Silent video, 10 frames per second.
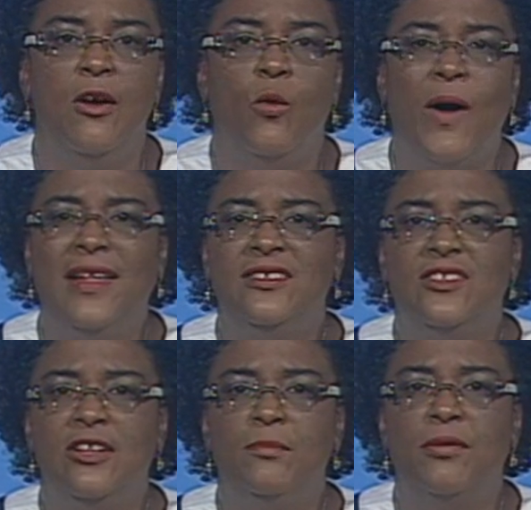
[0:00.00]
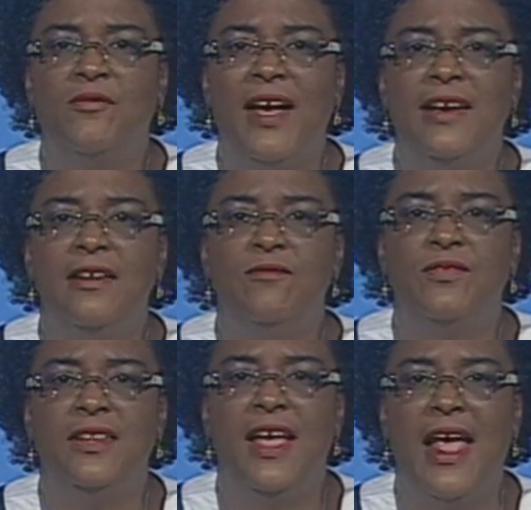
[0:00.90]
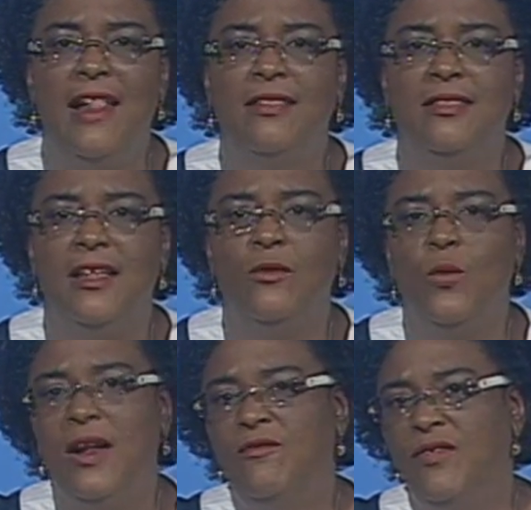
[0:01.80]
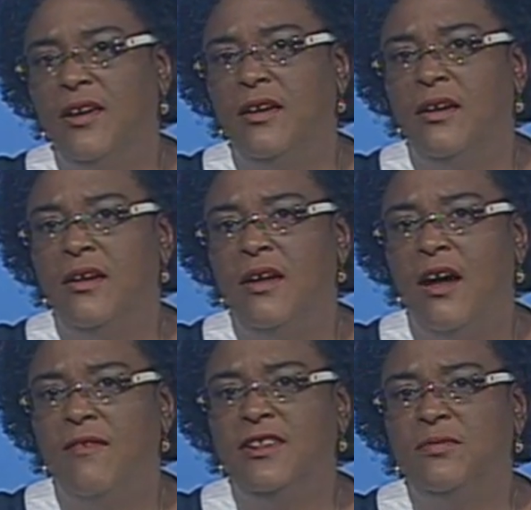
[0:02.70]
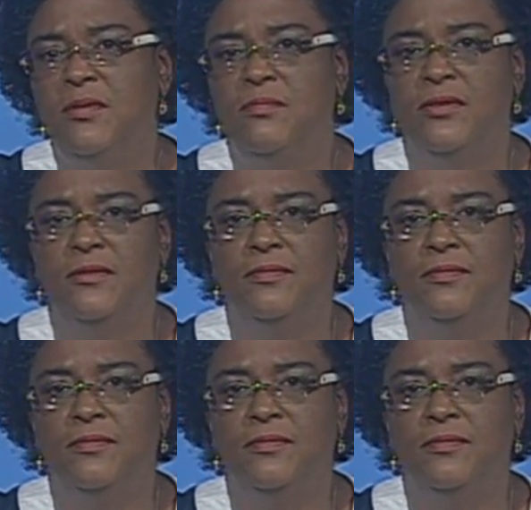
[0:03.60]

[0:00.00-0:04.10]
while still providing for the health and welfare of its people.